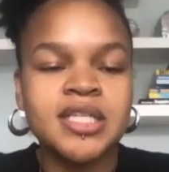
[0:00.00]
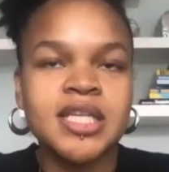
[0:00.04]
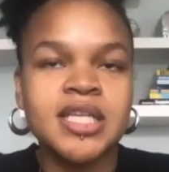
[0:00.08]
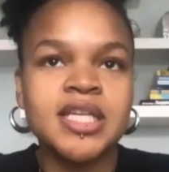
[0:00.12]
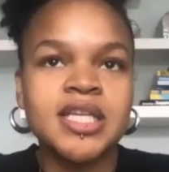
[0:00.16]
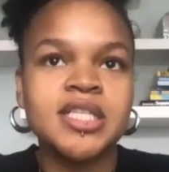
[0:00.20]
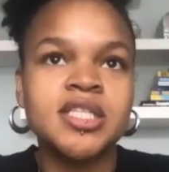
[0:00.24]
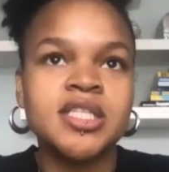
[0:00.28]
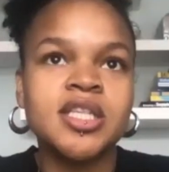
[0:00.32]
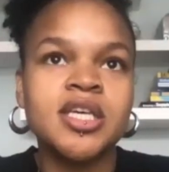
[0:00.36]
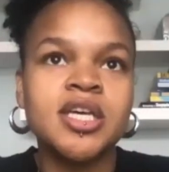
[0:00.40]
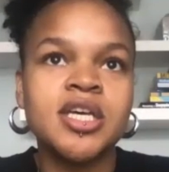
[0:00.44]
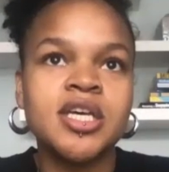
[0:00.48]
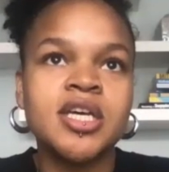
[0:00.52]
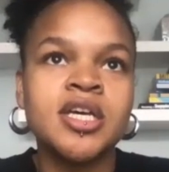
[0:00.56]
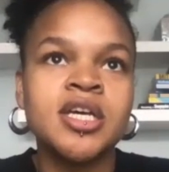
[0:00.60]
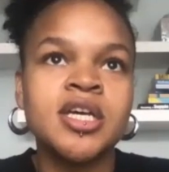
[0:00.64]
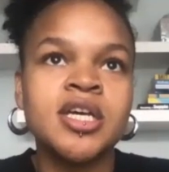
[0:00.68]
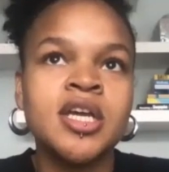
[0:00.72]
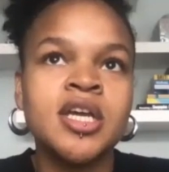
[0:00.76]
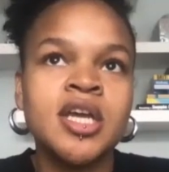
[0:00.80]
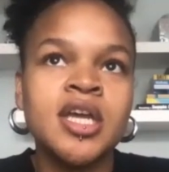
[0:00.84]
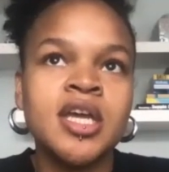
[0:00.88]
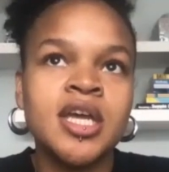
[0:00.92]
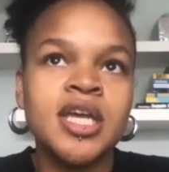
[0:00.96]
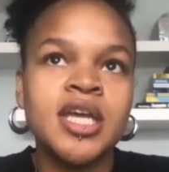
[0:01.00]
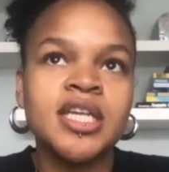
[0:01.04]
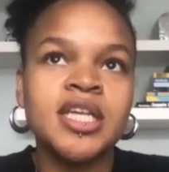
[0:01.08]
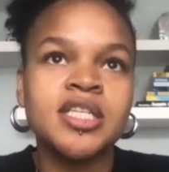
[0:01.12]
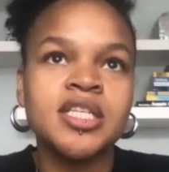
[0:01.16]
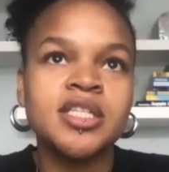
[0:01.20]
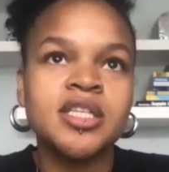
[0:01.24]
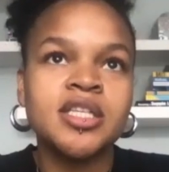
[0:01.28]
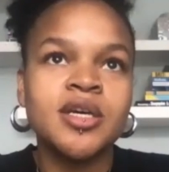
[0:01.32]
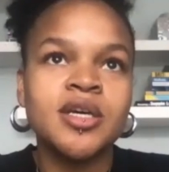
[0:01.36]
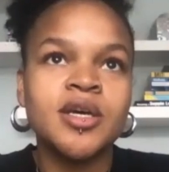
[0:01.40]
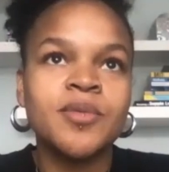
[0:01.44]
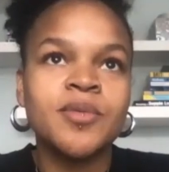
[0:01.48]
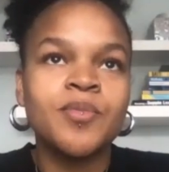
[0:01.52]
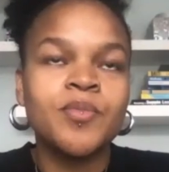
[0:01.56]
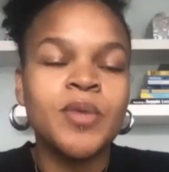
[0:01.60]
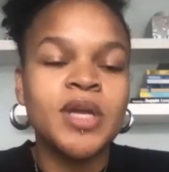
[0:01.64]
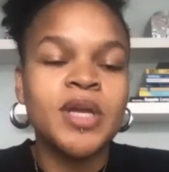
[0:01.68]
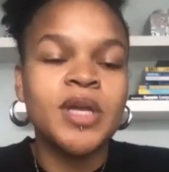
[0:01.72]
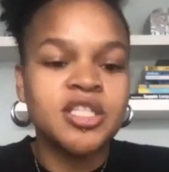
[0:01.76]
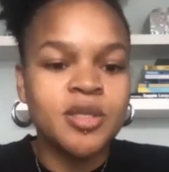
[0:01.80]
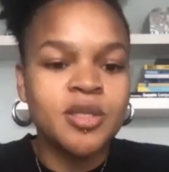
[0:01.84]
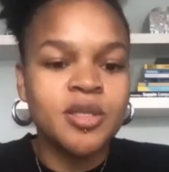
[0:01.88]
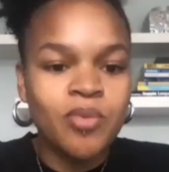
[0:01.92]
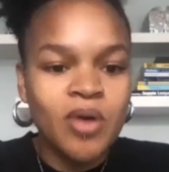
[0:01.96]
it's the it's the
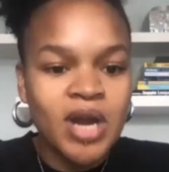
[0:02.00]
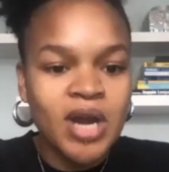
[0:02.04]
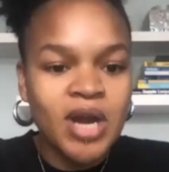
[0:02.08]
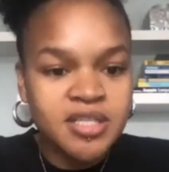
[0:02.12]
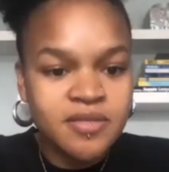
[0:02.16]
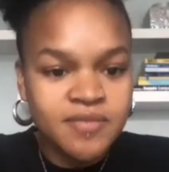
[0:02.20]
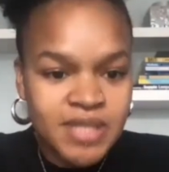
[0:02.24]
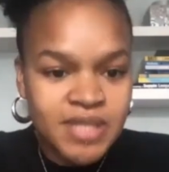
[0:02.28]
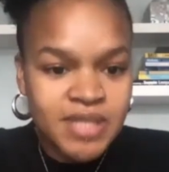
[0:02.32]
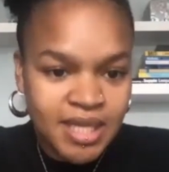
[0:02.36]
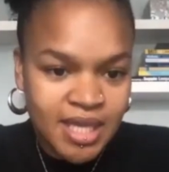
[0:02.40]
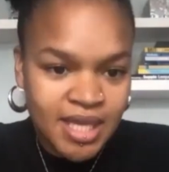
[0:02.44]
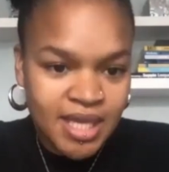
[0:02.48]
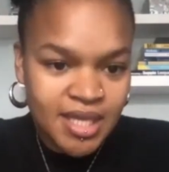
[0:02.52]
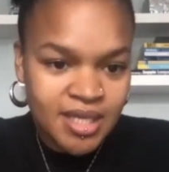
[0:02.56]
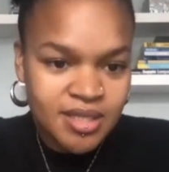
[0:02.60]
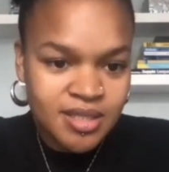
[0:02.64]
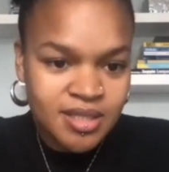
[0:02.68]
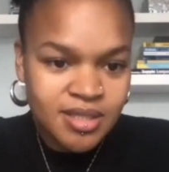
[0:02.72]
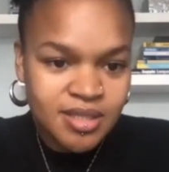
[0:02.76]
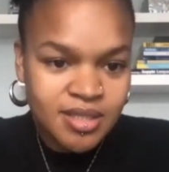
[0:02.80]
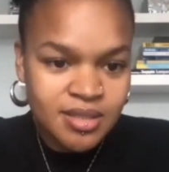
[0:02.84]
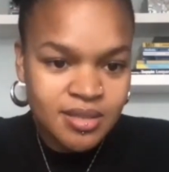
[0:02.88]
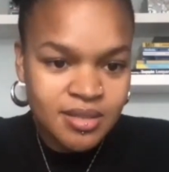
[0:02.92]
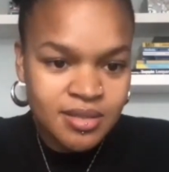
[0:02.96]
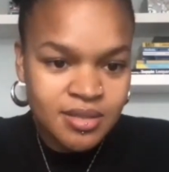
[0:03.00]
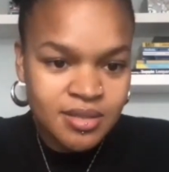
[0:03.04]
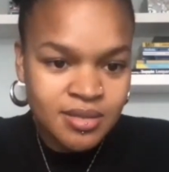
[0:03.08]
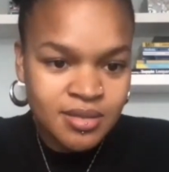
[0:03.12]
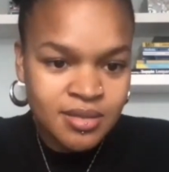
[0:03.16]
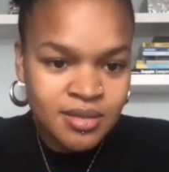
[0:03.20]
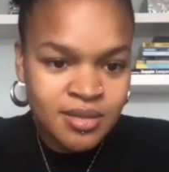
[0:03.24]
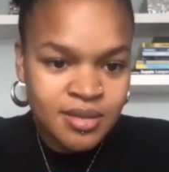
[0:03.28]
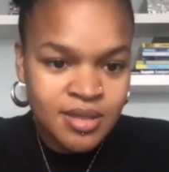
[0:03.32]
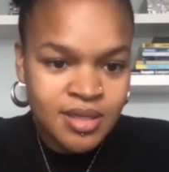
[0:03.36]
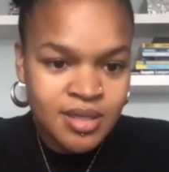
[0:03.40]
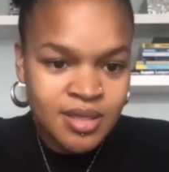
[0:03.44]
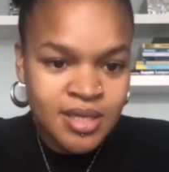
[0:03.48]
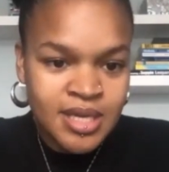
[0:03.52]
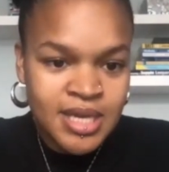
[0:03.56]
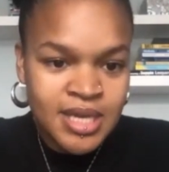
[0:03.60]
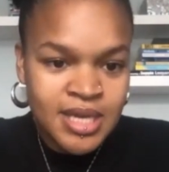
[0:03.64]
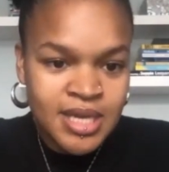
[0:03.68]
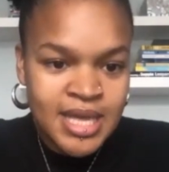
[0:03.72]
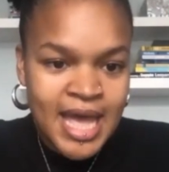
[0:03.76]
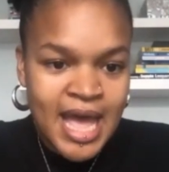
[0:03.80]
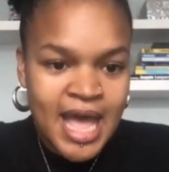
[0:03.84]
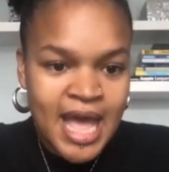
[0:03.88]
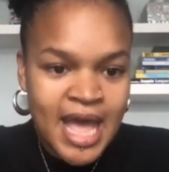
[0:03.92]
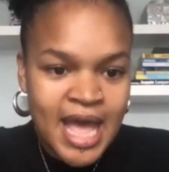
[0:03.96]
it's the price of tickets
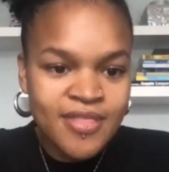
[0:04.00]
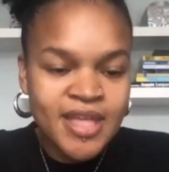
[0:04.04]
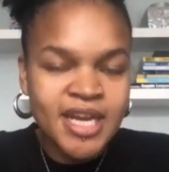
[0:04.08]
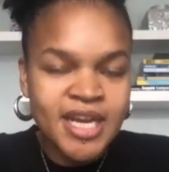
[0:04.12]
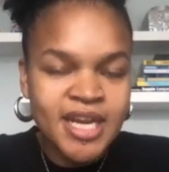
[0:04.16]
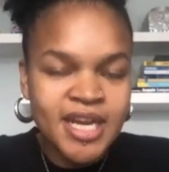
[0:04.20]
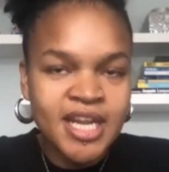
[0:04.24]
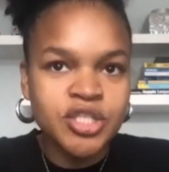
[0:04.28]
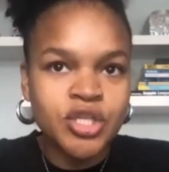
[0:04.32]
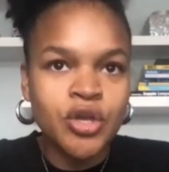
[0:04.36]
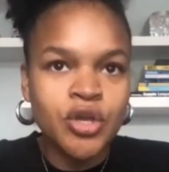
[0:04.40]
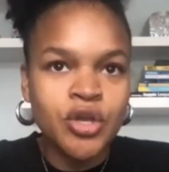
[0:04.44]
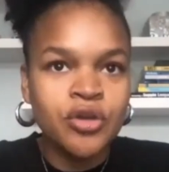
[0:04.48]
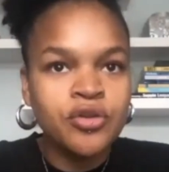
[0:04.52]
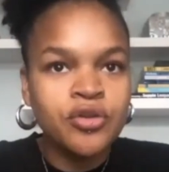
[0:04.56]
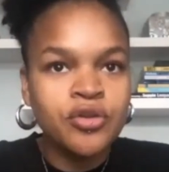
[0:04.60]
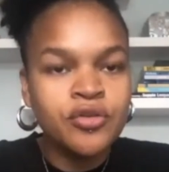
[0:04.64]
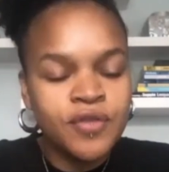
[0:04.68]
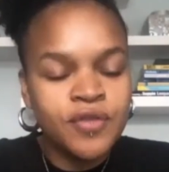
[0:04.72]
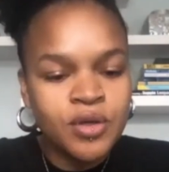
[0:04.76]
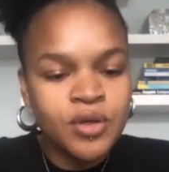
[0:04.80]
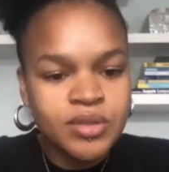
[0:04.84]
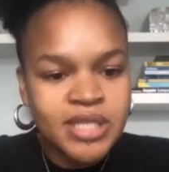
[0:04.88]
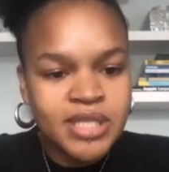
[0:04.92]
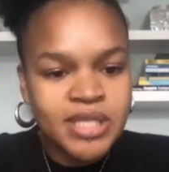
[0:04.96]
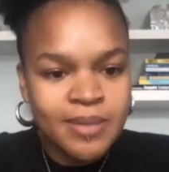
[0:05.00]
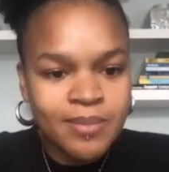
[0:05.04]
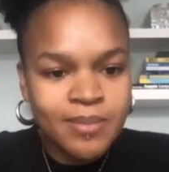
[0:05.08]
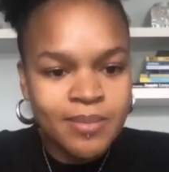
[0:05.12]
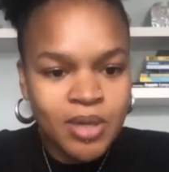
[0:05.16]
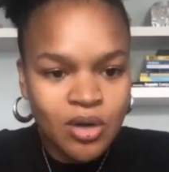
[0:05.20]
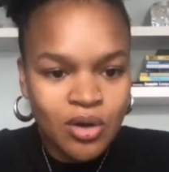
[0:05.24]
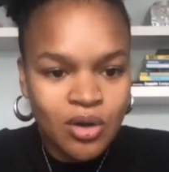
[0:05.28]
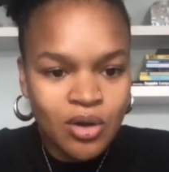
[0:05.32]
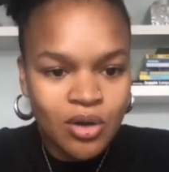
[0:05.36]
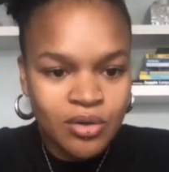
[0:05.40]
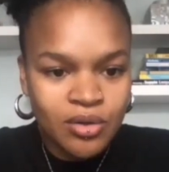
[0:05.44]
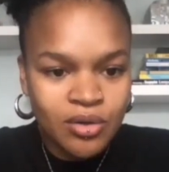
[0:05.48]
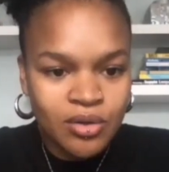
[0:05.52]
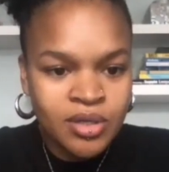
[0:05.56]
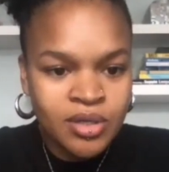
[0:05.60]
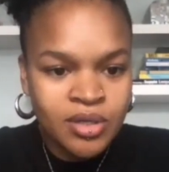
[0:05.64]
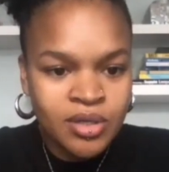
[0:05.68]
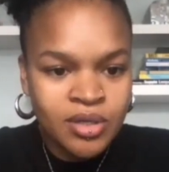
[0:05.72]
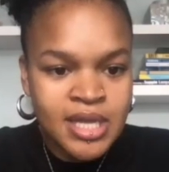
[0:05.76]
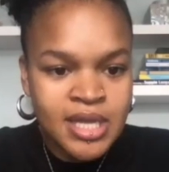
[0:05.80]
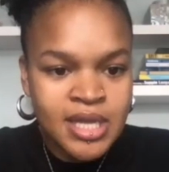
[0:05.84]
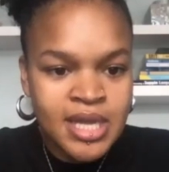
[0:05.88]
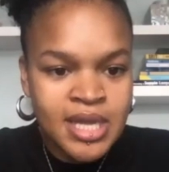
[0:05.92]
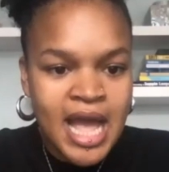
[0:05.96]
and then it's who feels they belong
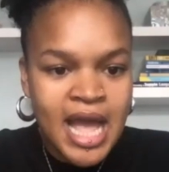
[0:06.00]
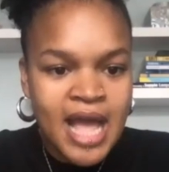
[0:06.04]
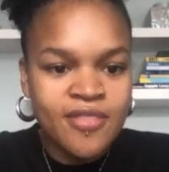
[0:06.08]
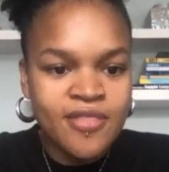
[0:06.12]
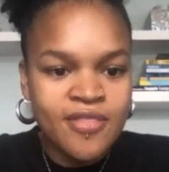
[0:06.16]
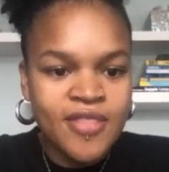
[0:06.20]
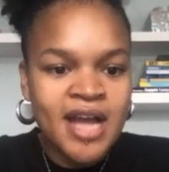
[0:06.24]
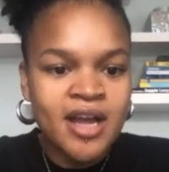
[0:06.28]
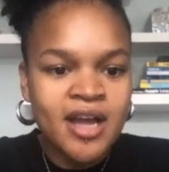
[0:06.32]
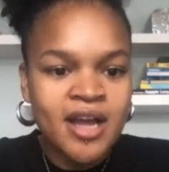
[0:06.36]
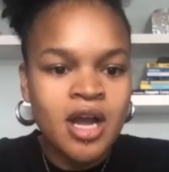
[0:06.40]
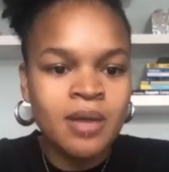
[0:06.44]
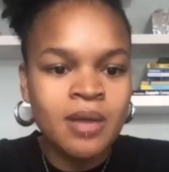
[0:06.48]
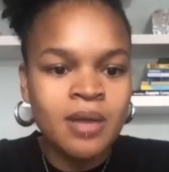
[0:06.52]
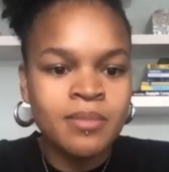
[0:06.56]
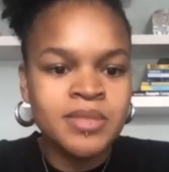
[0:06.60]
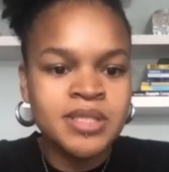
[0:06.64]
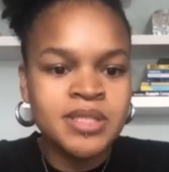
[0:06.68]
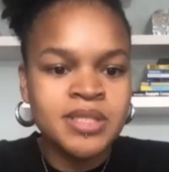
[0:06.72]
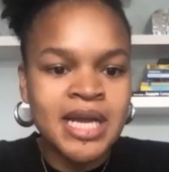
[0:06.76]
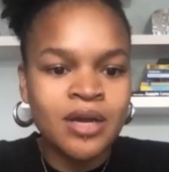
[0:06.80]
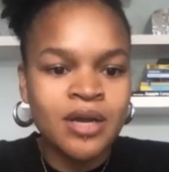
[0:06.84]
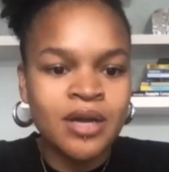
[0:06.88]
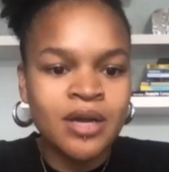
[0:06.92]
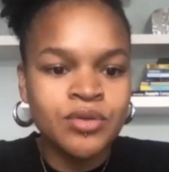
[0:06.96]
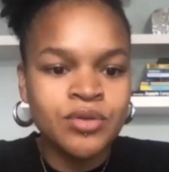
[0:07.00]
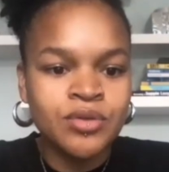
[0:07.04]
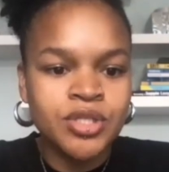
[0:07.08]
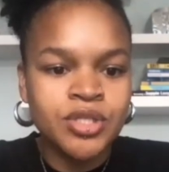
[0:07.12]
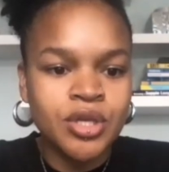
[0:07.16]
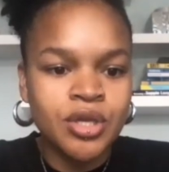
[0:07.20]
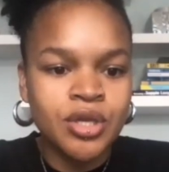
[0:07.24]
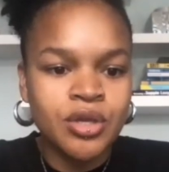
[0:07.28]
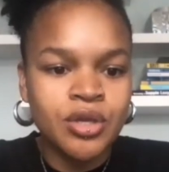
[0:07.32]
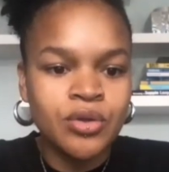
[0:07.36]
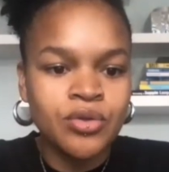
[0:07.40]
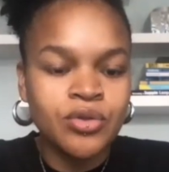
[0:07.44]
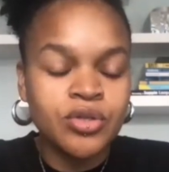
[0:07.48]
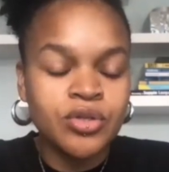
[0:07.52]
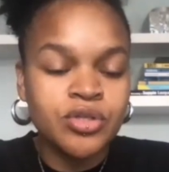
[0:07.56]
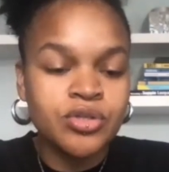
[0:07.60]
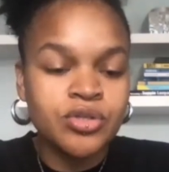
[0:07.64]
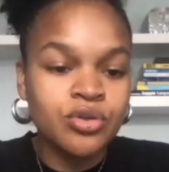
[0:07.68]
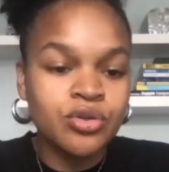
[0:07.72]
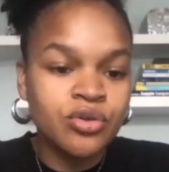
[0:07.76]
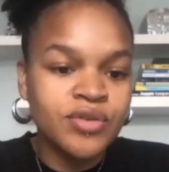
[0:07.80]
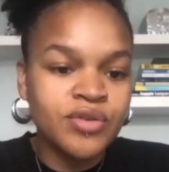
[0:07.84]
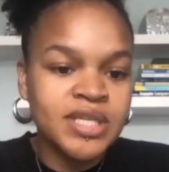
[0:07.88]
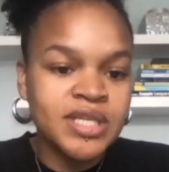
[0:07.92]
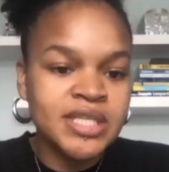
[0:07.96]
and that comes down to the
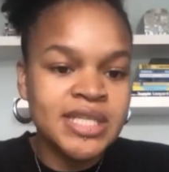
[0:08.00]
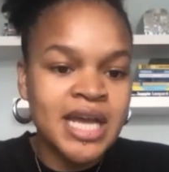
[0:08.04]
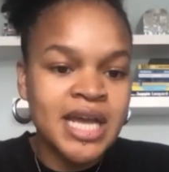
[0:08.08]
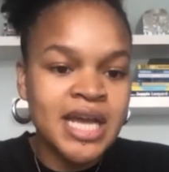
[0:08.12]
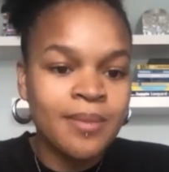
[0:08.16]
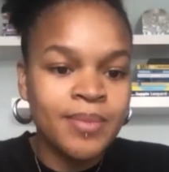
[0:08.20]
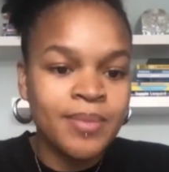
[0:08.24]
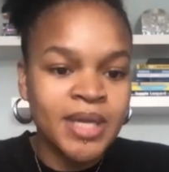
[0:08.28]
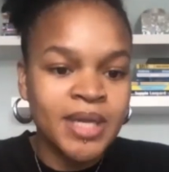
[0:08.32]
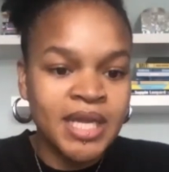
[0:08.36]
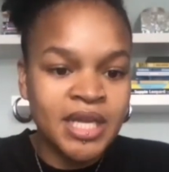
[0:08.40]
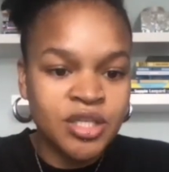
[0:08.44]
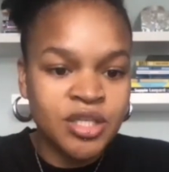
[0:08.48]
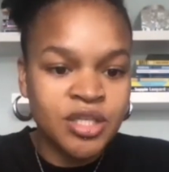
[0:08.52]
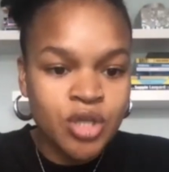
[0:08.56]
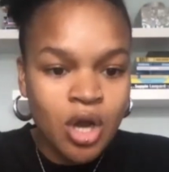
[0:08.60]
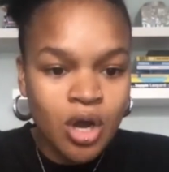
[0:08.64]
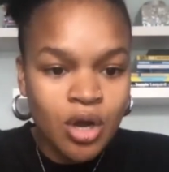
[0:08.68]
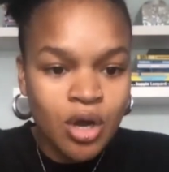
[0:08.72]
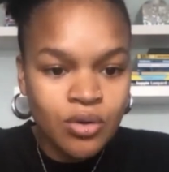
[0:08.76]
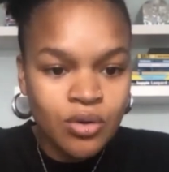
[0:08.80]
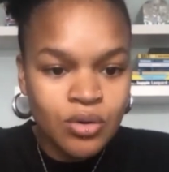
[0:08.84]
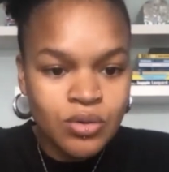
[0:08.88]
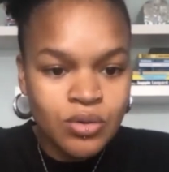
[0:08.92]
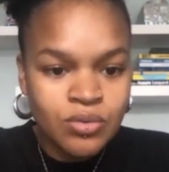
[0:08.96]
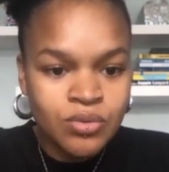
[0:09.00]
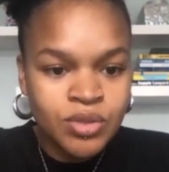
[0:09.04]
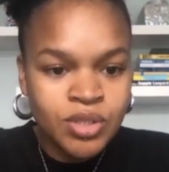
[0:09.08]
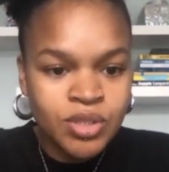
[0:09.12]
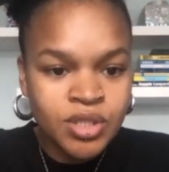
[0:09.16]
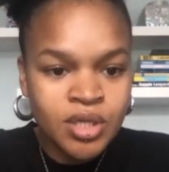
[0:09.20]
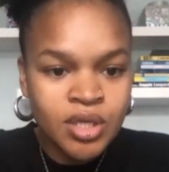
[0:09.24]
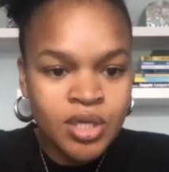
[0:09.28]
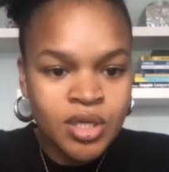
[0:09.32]
stories that are being told